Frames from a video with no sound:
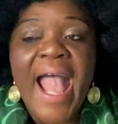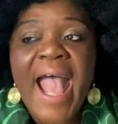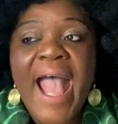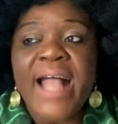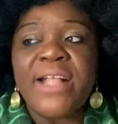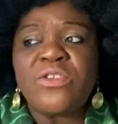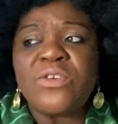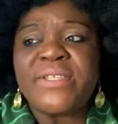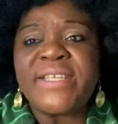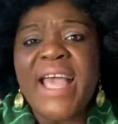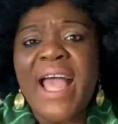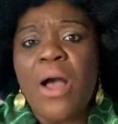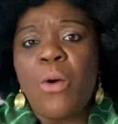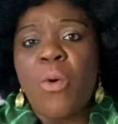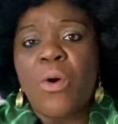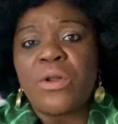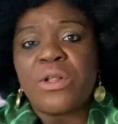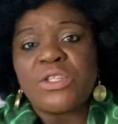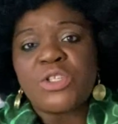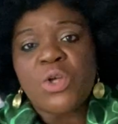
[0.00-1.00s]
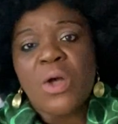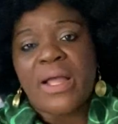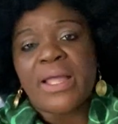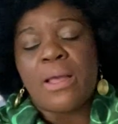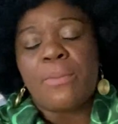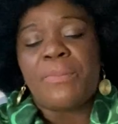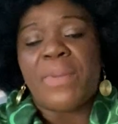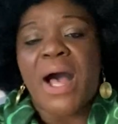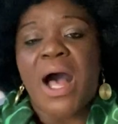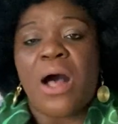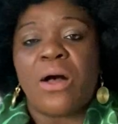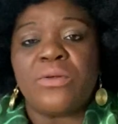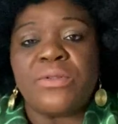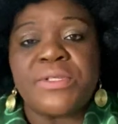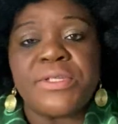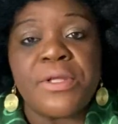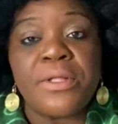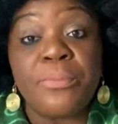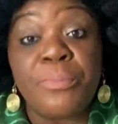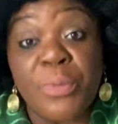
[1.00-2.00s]
And today I want to talk about
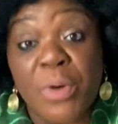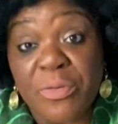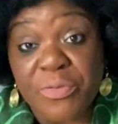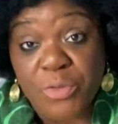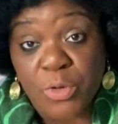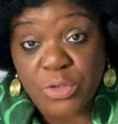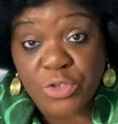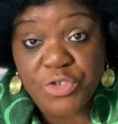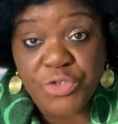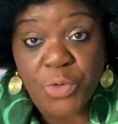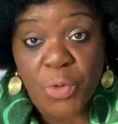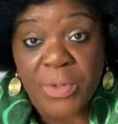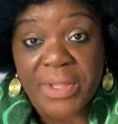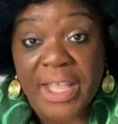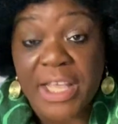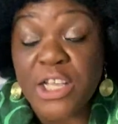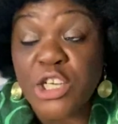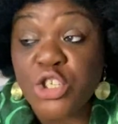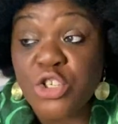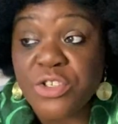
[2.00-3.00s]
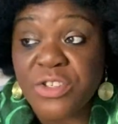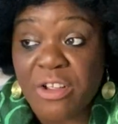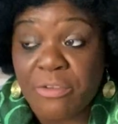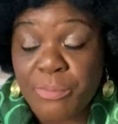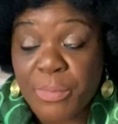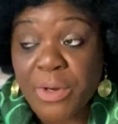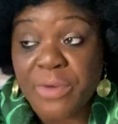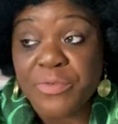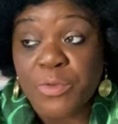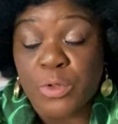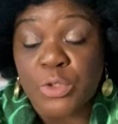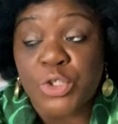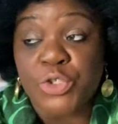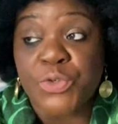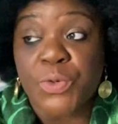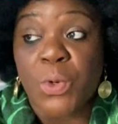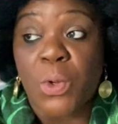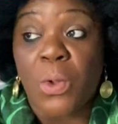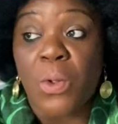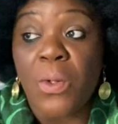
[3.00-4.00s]
birth control, the issues of birth
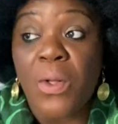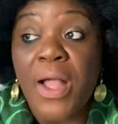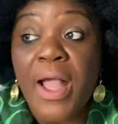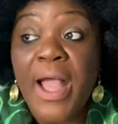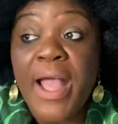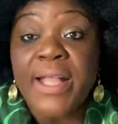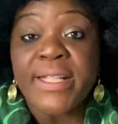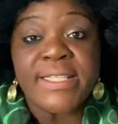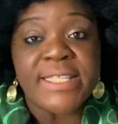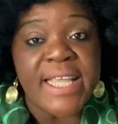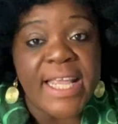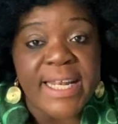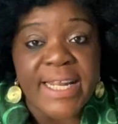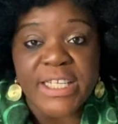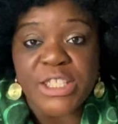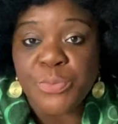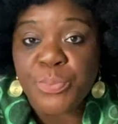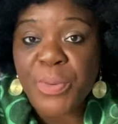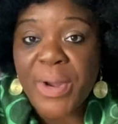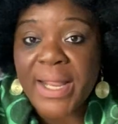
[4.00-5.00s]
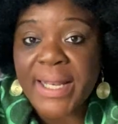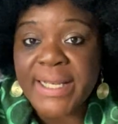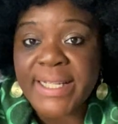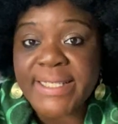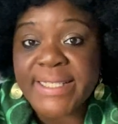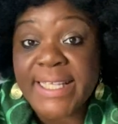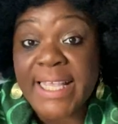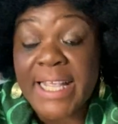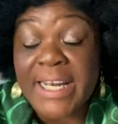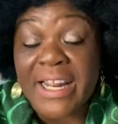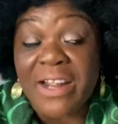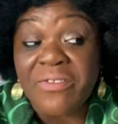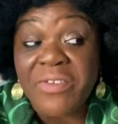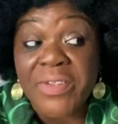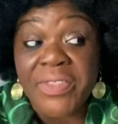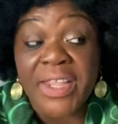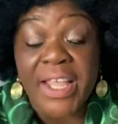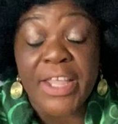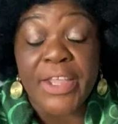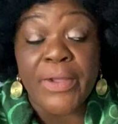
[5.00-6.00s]
control, teenage pregnancy and
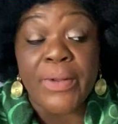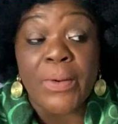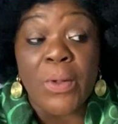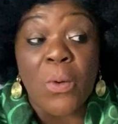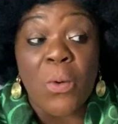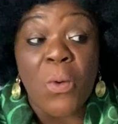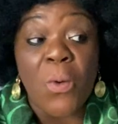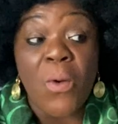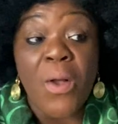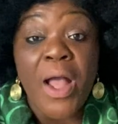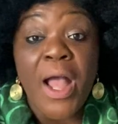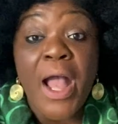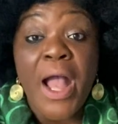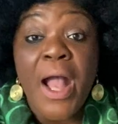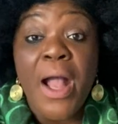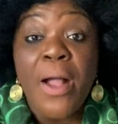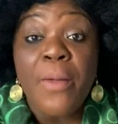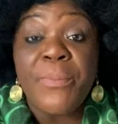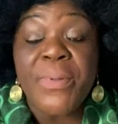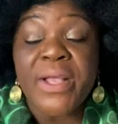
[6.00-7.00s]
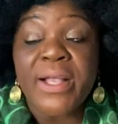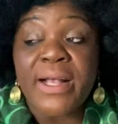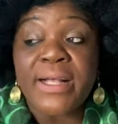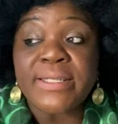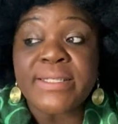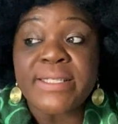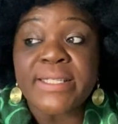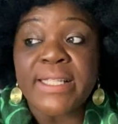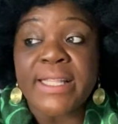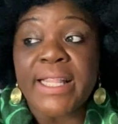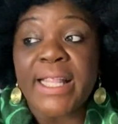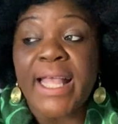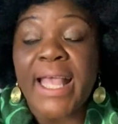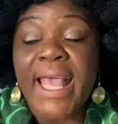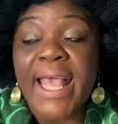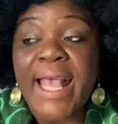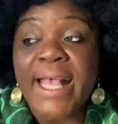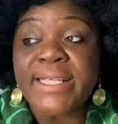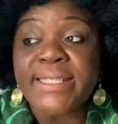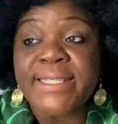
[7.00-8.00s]
everything, you know, because
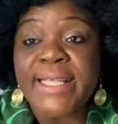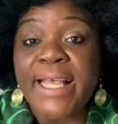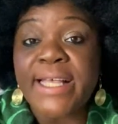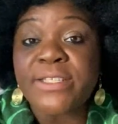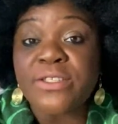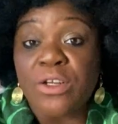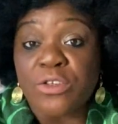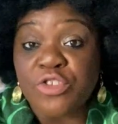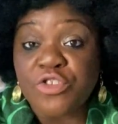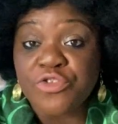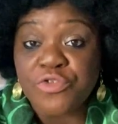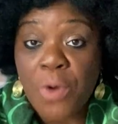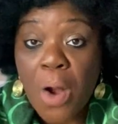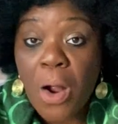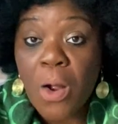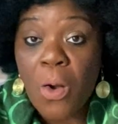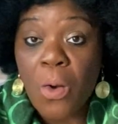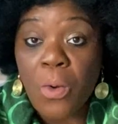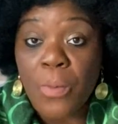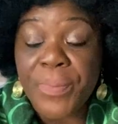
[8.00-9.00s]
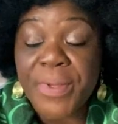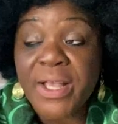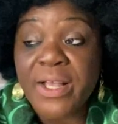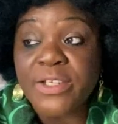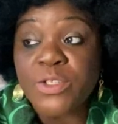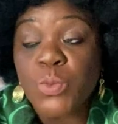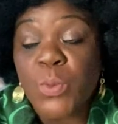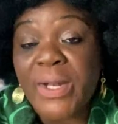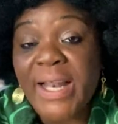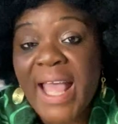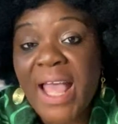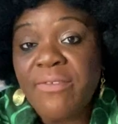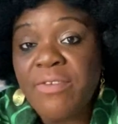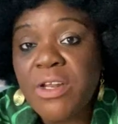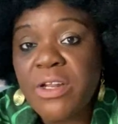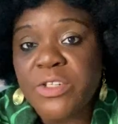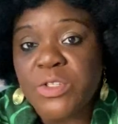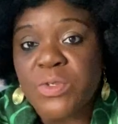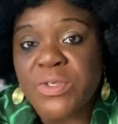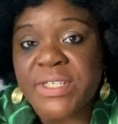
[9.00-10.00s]
it's a struggle, because we live
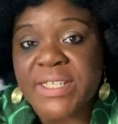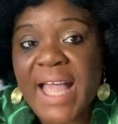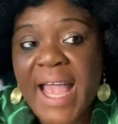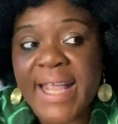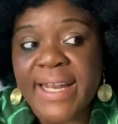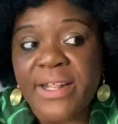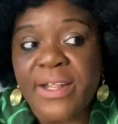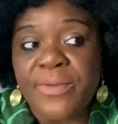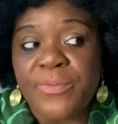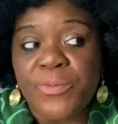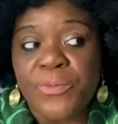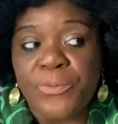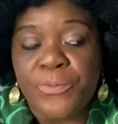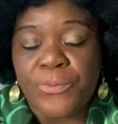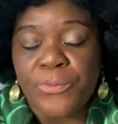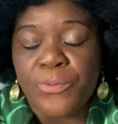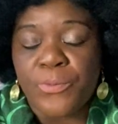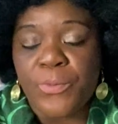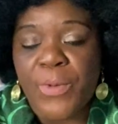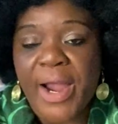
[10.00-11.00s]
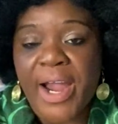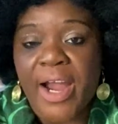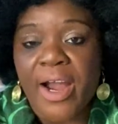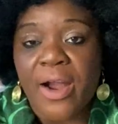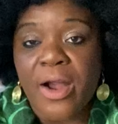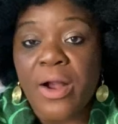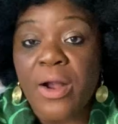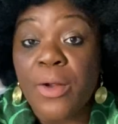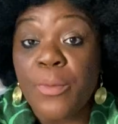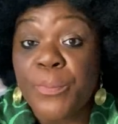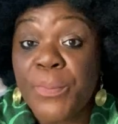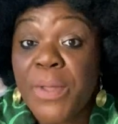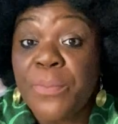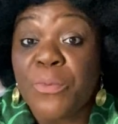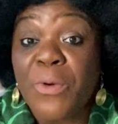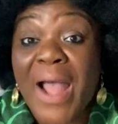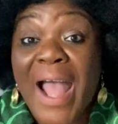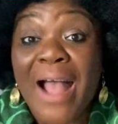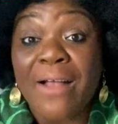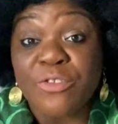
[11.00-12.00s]
in a society where
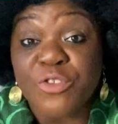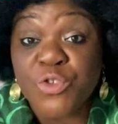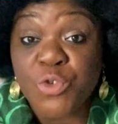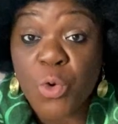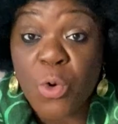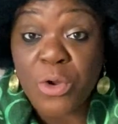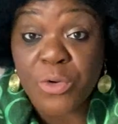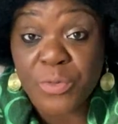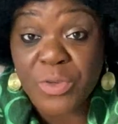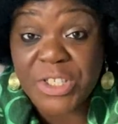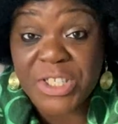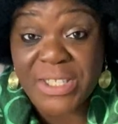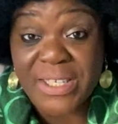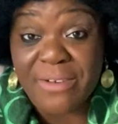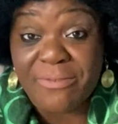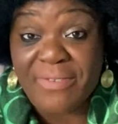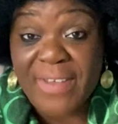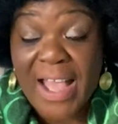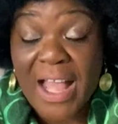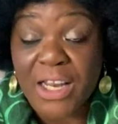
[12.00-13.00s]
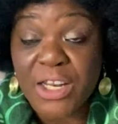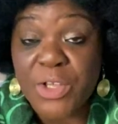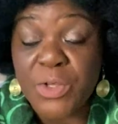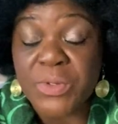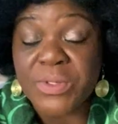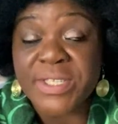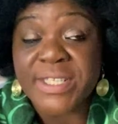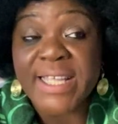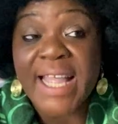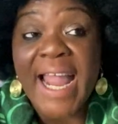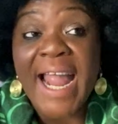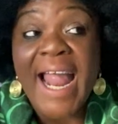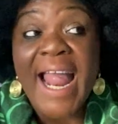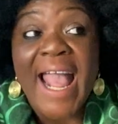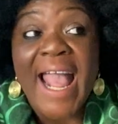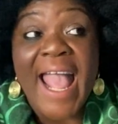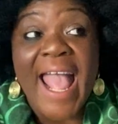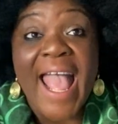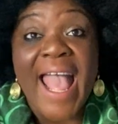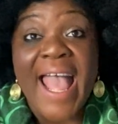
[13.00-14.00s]
people have strong Christian values.
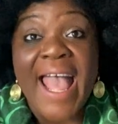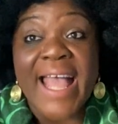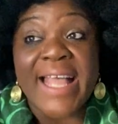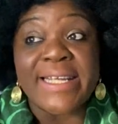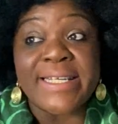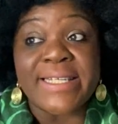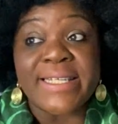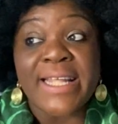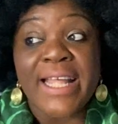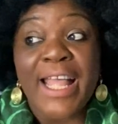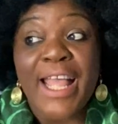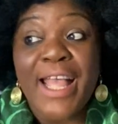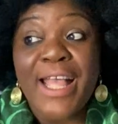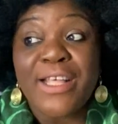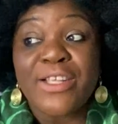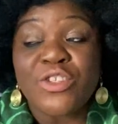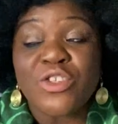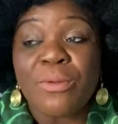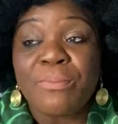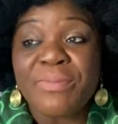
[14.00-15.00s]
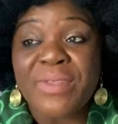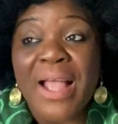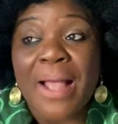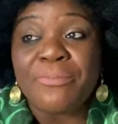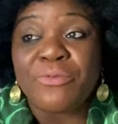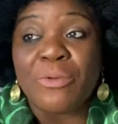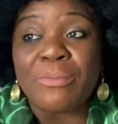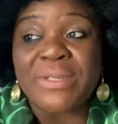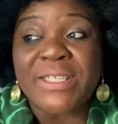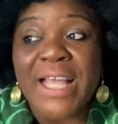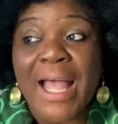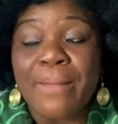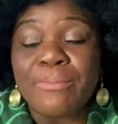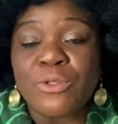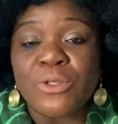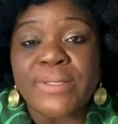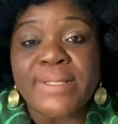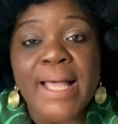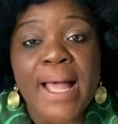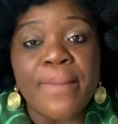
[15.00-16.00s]
And sometimes from time
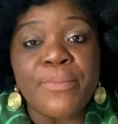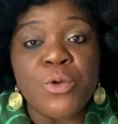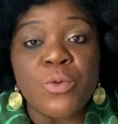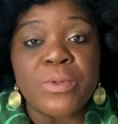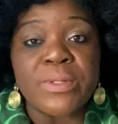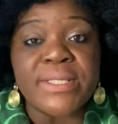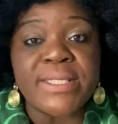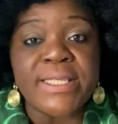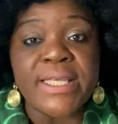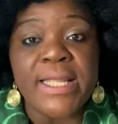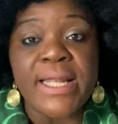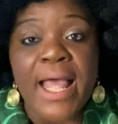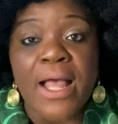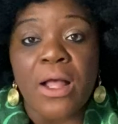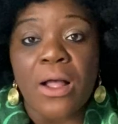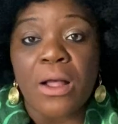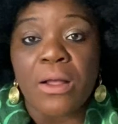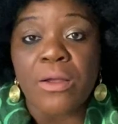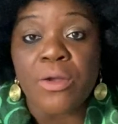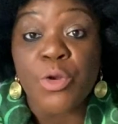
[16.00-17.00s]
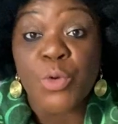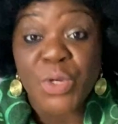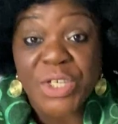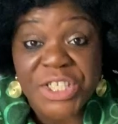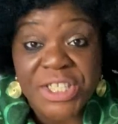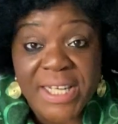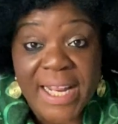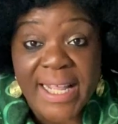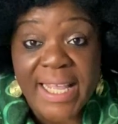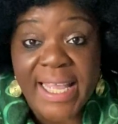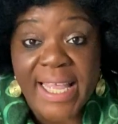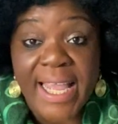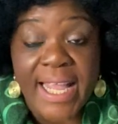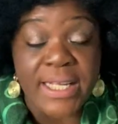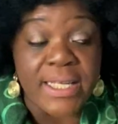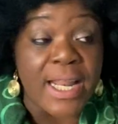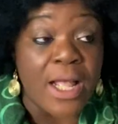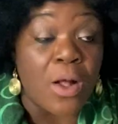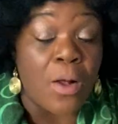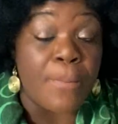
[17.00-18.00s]
to time, you will see like a Christian
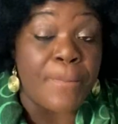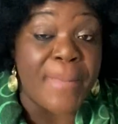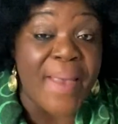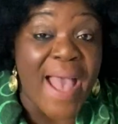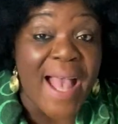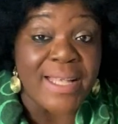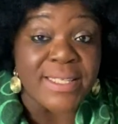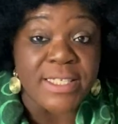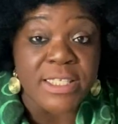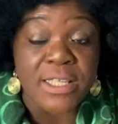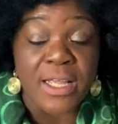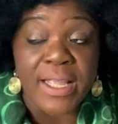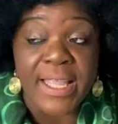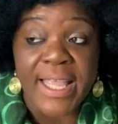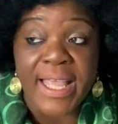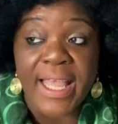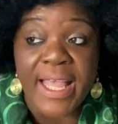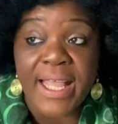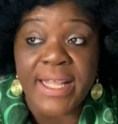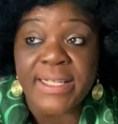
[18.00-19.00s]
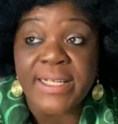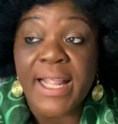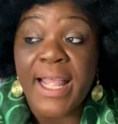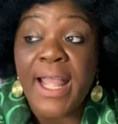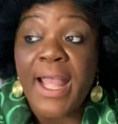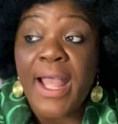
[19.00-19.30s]
kid, like a pastor kid,